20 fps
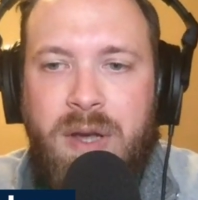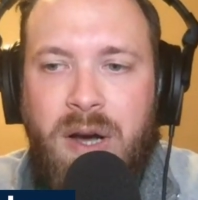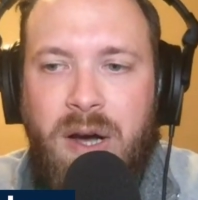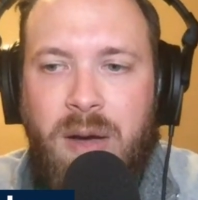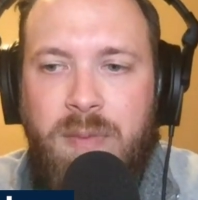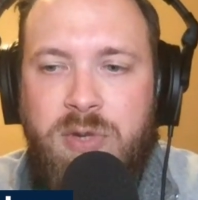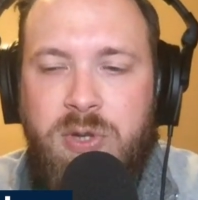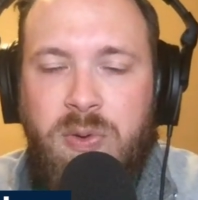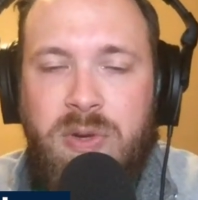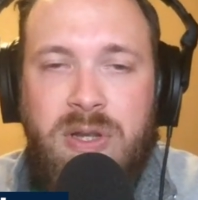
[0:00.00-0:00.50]

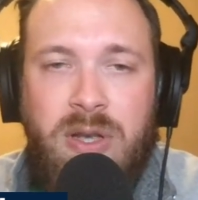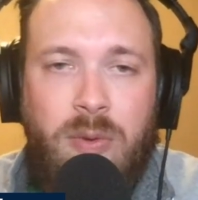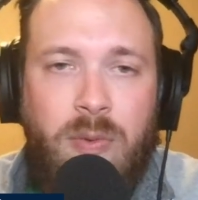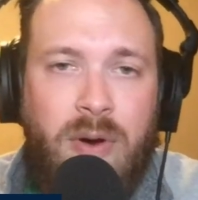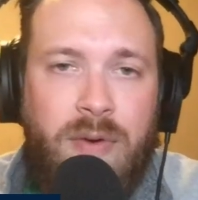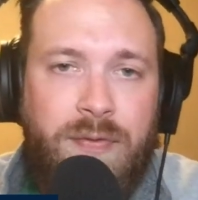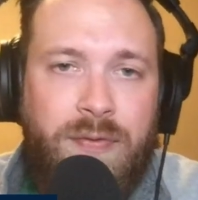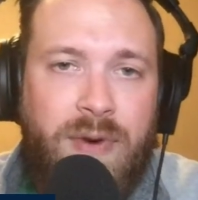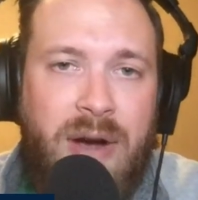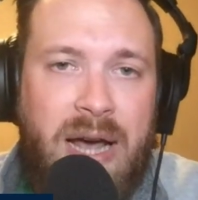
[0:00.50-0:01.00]
So we did
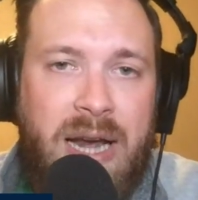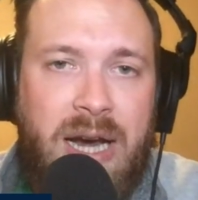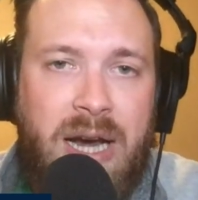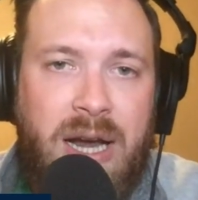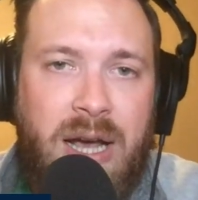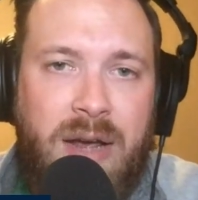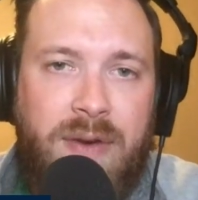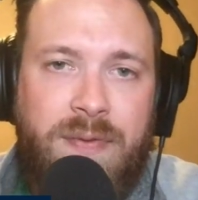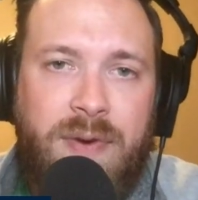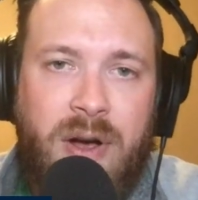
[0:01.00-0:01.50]
one Friday
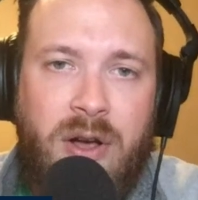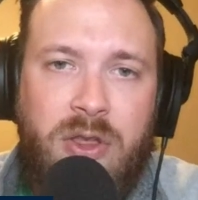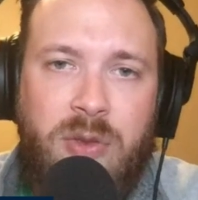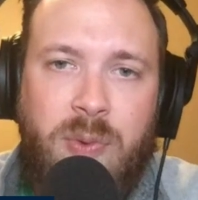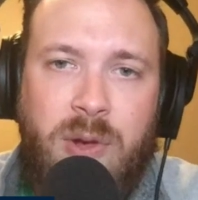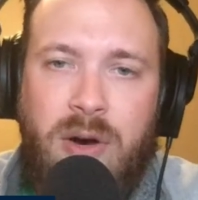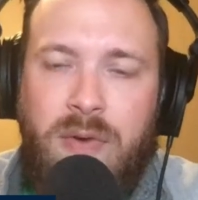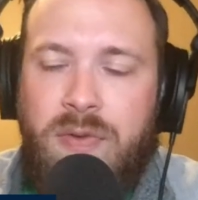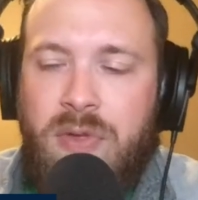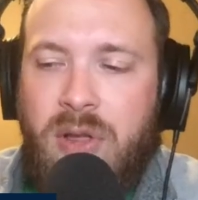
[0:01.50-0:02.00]
night following the
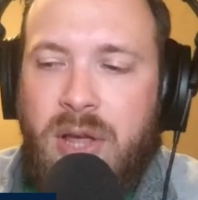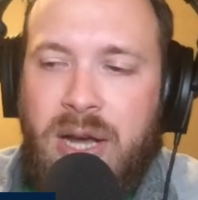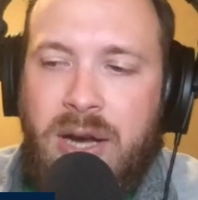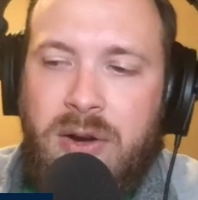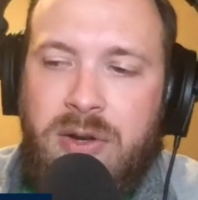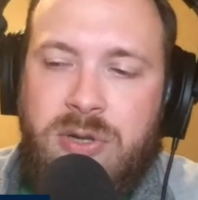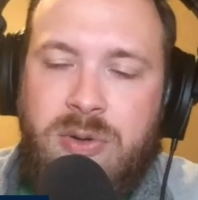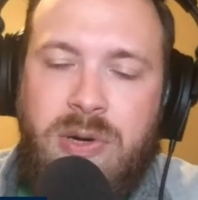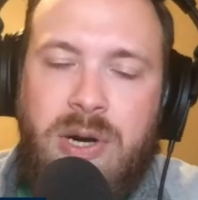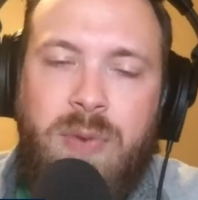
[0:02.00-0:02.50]
win over the
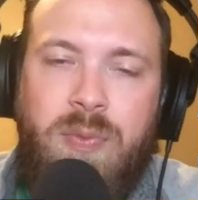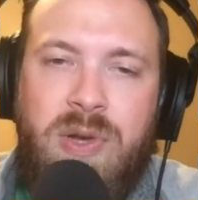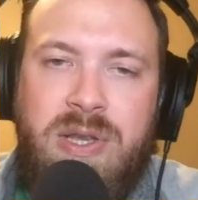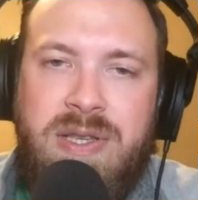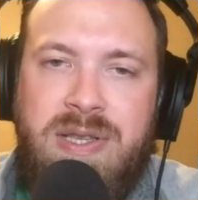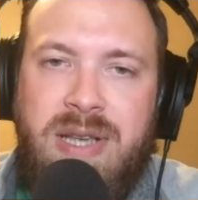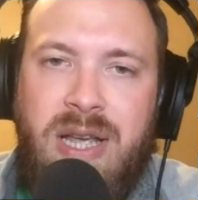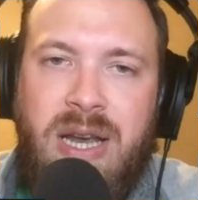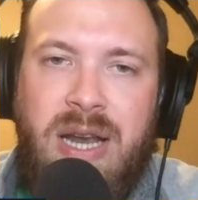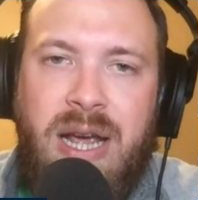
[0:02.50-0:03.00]
Lakers. We did one
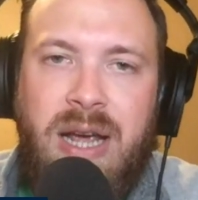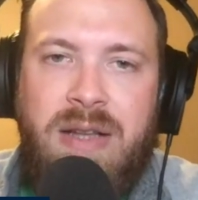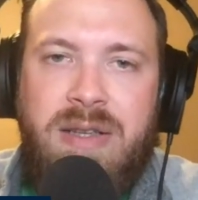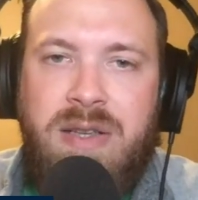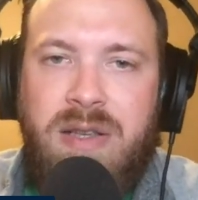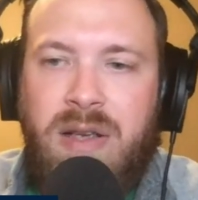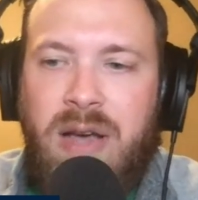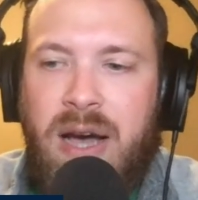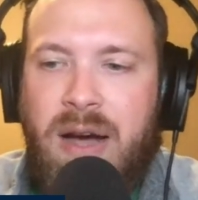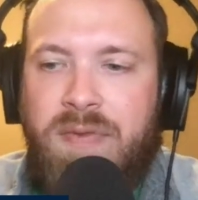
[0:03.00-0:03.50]
Sunday
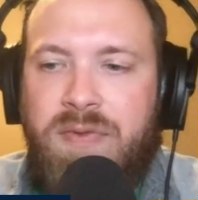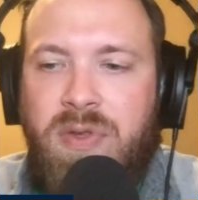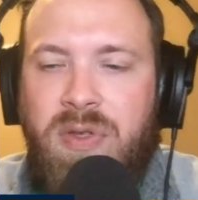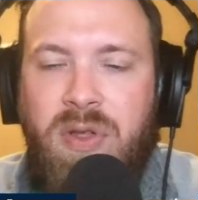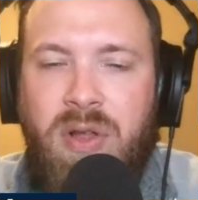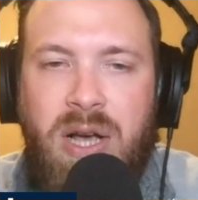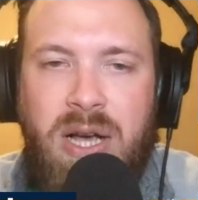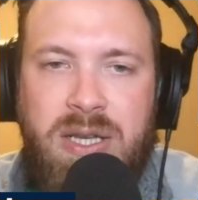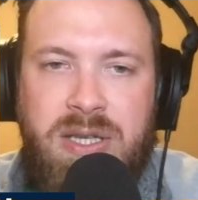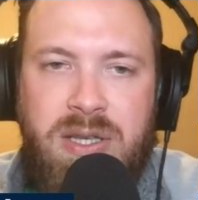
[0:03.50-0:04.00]
after the
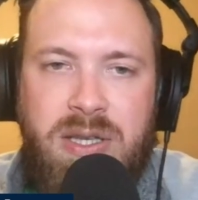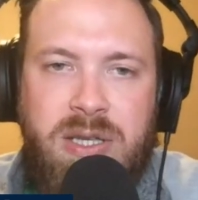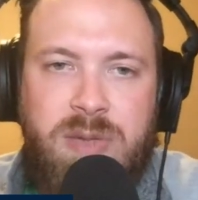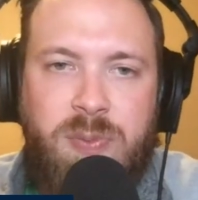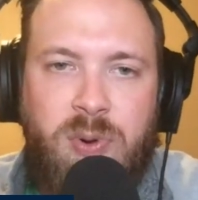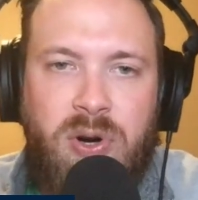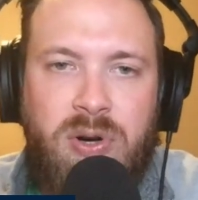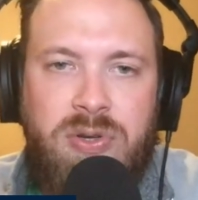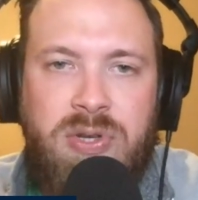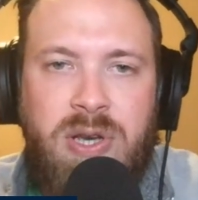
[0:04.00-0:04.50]
loss to the
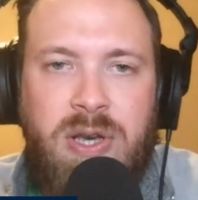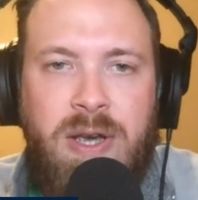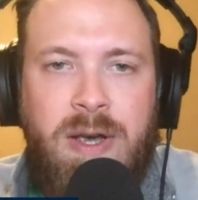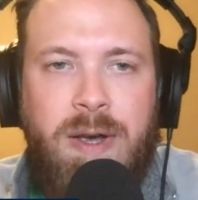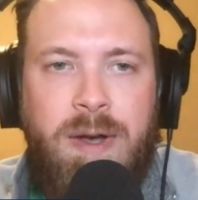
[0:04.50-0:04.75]
Spurs.